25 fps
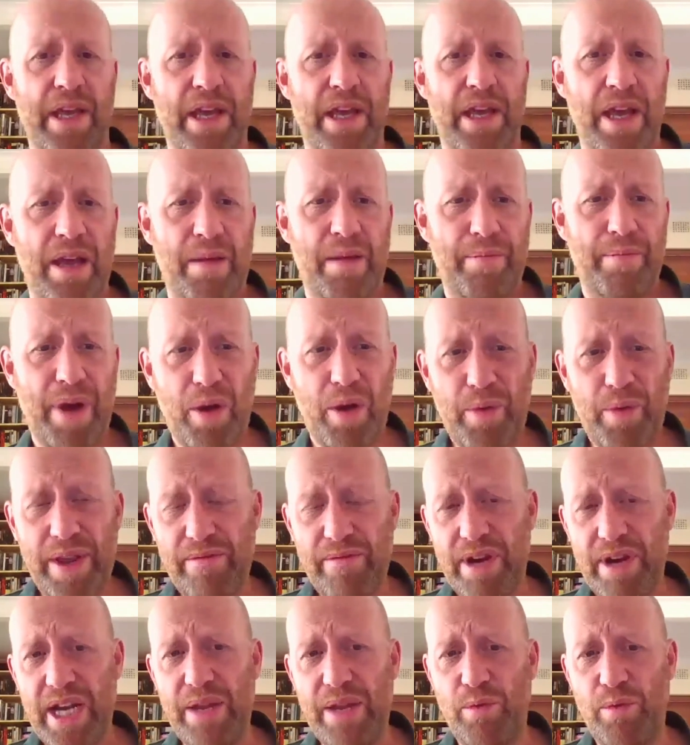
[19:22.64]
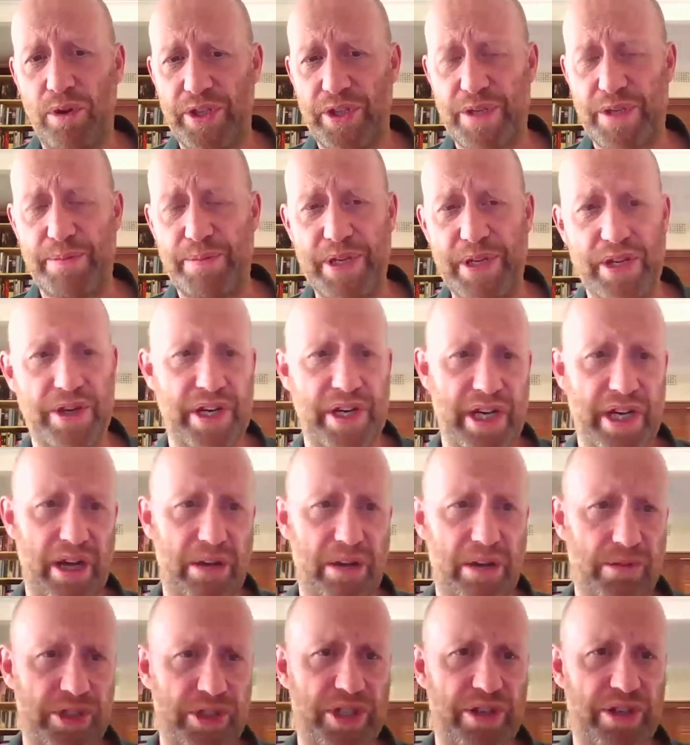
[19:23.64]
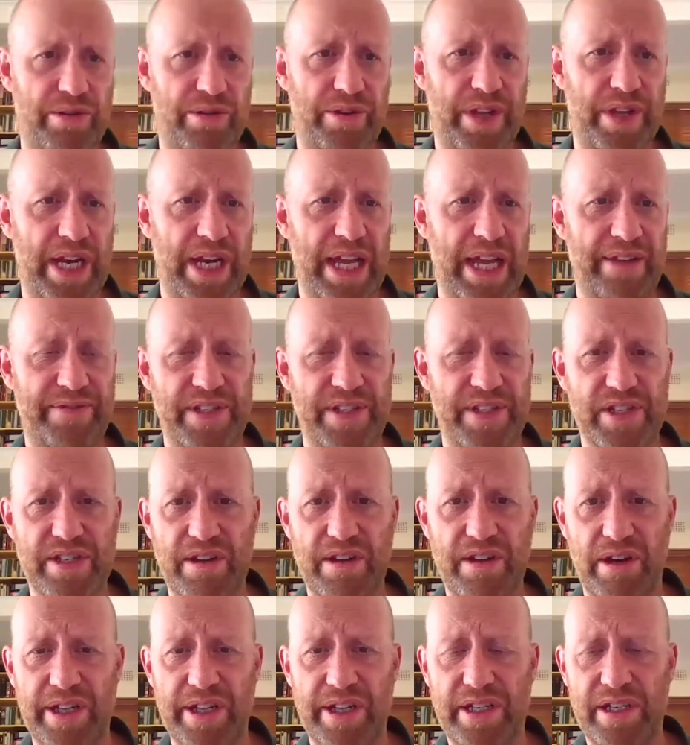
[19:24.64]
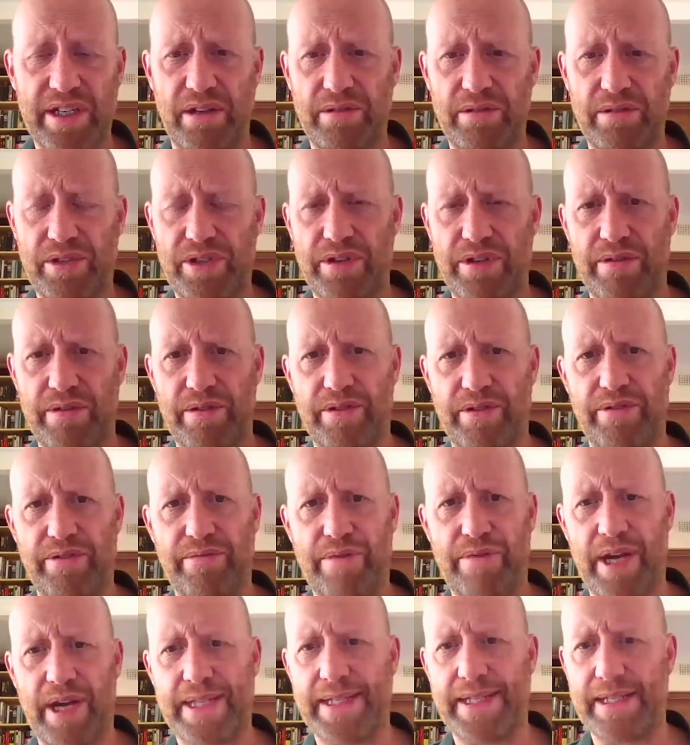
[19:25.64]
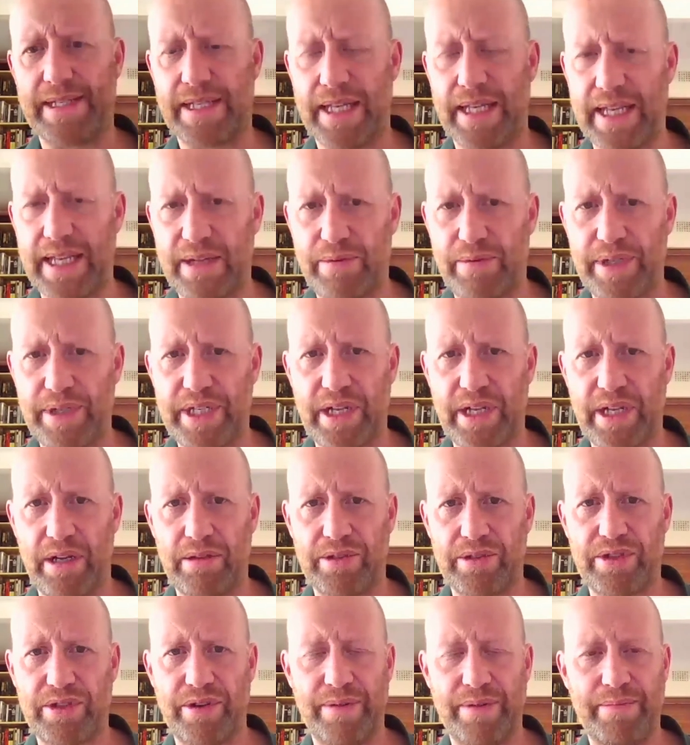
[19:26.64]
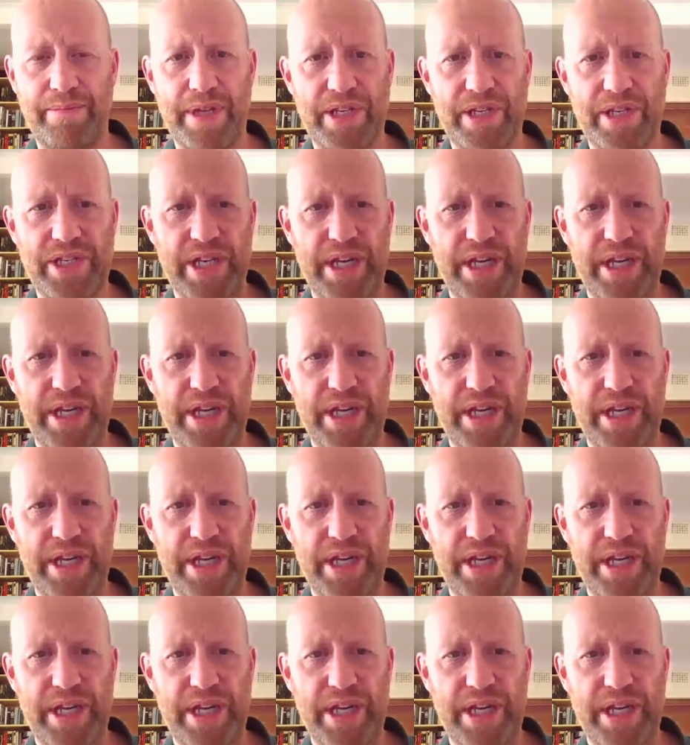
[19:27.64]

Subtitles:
But we really want to be doing culture. On the left is solid culture, and on the right is liquid culture in midget.